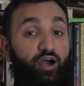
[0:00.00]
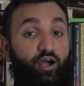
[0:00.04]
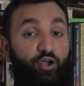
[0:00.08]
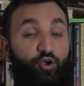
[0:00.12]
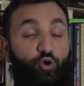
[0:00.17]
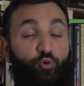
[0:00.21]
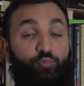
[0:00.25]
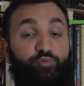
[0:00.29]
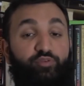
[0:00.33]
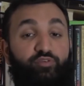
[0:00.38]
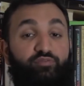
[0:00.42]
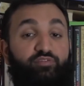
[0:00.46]
I
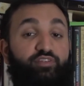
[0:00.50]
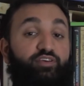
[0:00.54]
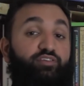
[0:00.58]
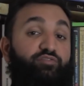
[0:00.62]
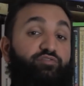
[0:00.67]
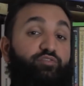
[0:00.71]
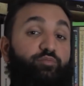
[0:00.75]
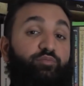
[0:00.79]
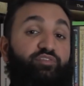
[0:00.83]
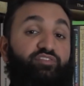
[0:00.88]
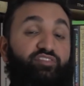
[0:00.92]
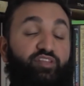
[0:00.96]
hope you've
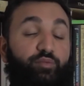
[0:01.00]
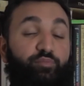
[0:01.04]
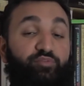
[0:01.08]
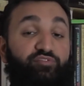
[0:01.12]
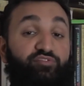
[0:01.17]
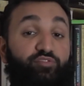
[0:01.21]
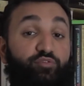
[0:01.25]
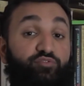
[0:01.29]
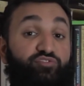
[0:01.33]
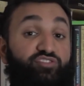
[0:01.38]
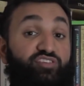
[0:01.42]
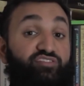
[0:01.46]
learned from this
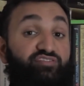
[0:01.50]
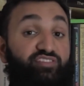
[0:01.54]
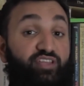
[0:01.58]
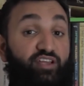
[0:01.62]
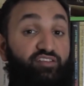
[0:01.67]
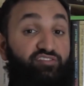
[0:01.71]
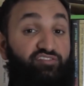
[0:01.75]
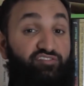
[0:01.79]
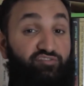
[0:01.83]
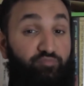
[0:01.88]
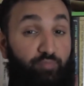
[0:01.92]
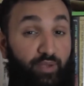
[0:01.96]
episode just
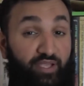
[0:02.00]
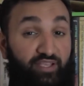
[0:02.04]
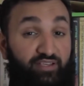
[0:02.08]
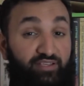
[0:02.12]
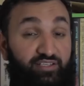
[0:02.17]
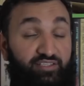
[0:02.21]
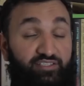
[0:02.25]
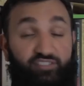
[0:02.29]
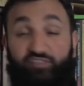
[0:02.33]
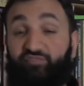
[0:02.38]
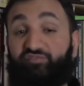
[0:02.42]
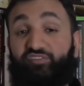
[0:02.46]
how
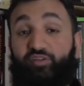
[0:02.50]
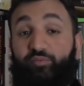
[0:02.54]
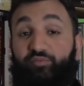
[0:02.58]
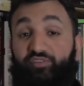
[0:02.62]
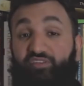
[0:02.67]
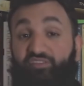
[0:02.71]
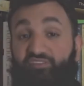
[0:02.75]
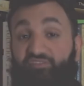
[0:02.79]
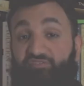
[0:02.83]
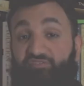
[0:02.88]
speculative some of